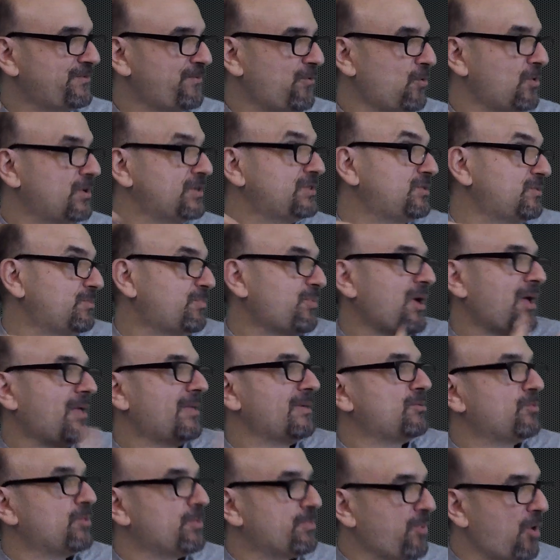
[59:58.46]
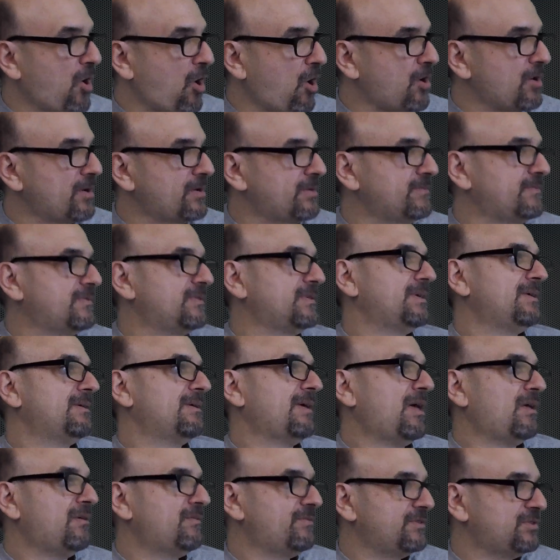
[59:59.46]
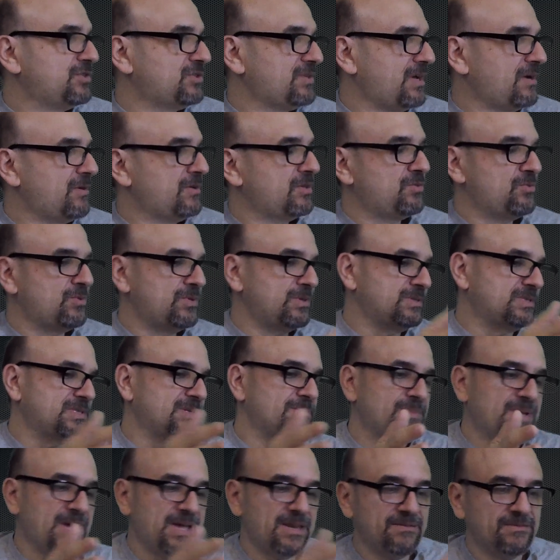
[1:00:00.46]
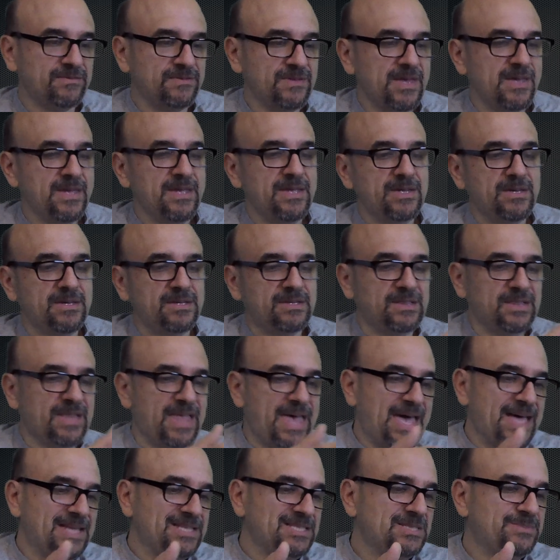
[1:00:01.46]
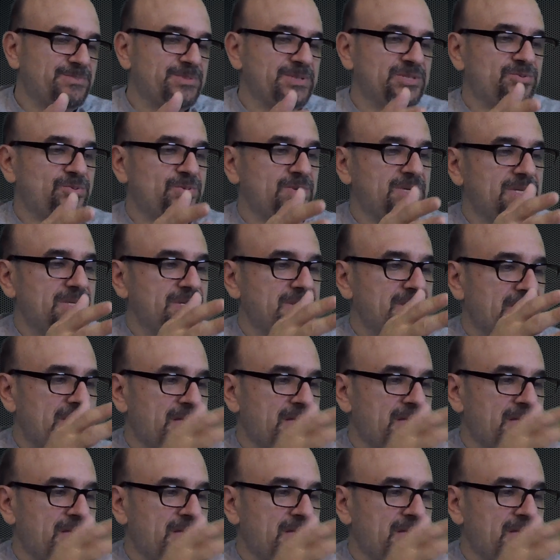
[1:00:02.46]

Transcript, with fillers: forest. You probably were part of the Elvish area. You were in some kind of lands between